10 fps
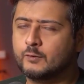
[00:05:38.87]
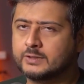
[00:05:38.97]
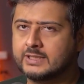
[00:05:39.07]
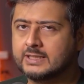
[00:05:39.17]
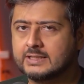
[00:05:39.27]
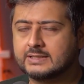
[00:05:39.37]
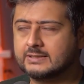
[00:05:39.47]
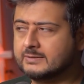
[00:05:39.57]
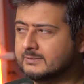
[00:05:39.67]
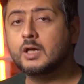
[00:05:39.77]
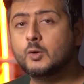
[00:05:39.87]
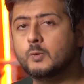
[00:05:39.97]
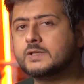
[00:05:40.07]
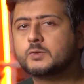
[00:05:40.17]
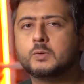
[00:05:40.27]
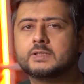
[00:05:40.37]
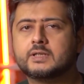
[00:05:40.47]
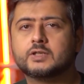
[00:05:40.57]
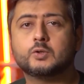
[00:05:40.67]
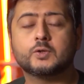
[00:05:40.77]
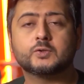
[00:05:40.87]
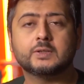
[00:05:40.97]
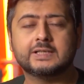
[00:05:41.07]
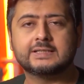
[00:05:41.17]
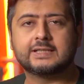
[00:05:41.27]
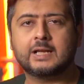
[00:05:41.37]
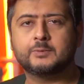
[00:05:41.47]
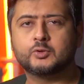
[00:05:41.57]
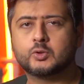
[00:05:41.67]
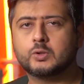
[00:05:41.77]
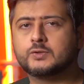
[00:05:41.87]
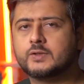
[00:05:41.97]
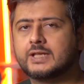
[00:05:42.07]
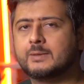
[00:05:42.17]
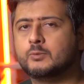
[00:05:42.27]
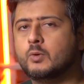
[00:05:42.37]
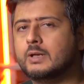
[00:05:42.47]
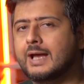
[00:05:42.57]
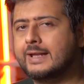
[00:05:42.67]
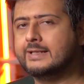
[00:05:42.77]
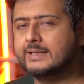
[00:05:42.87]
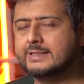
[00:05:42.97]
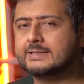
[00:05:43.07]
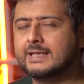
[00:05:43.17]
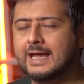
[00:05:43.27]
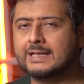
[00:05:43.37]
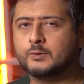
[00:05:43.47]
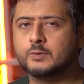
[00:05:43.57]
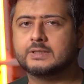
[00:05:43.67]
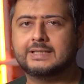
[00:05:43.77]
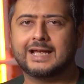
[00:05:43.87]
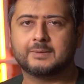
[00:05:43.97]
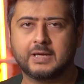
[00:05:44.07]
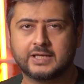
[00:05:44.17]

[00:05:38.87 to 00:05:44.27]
48 hours. Once Google Search Console is set up, you should also set up Google Analytics and Google Tag